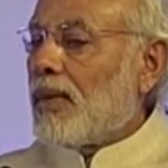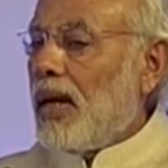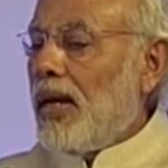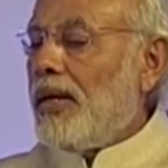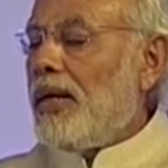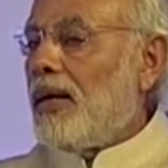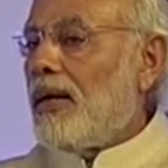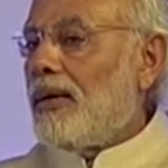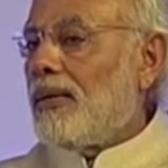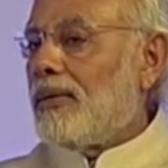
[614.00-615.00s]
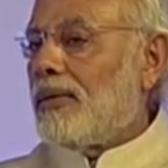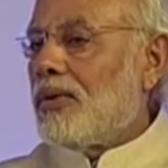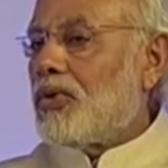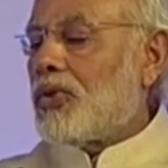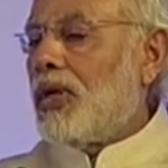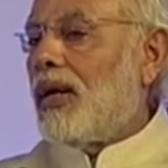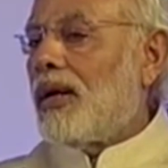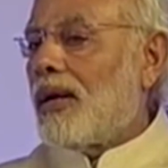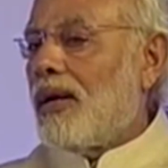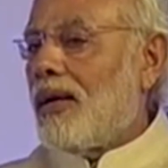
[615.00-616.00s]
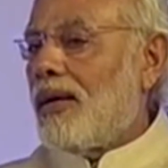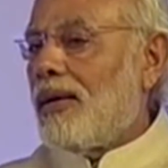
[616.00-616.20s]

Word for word: India, Sri Lanka,